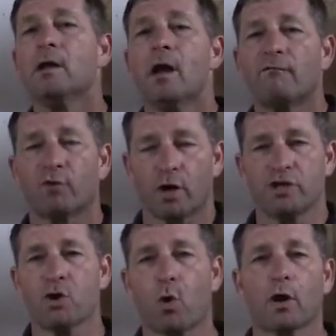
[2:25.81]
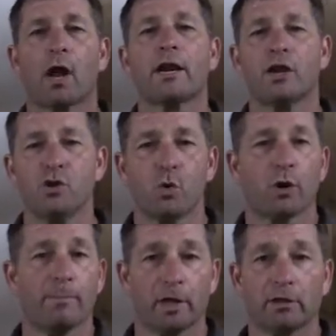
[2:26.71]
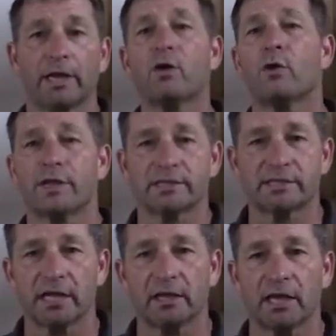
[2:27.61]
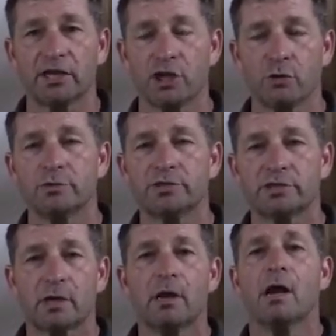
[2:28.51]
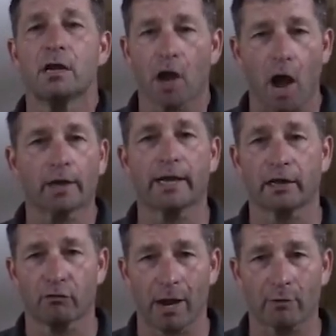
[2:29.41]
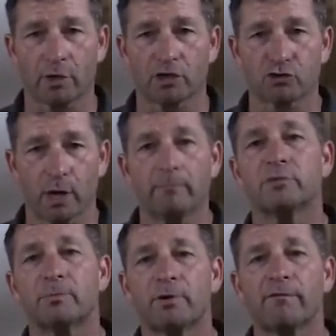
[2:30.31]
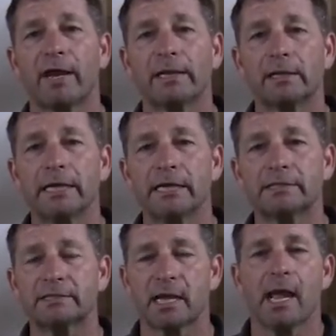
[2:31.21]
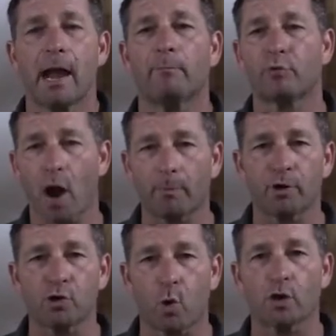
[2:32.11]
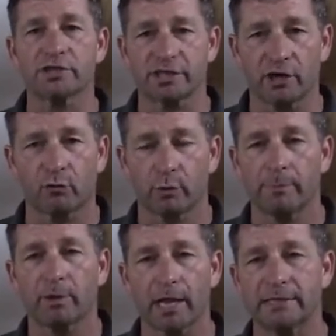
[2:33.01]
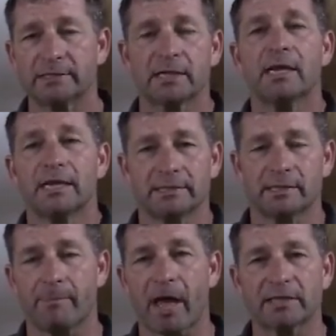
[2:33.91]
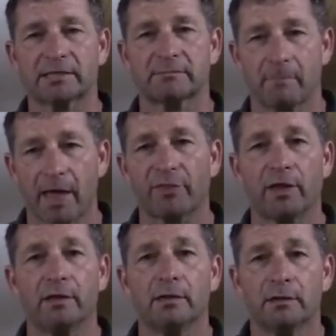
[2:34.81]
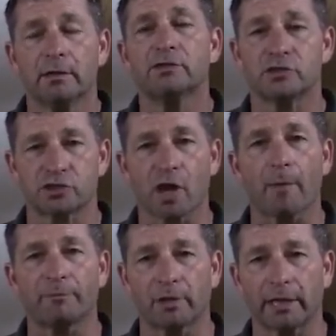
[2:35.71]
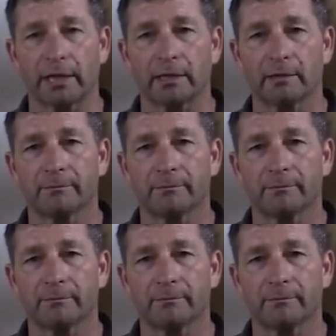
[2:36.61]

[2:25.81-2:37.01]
For a door on a newer building or that's still in use, caulking around the trim to prevent leaks and proper door seal replaced is the best method to stop the leak.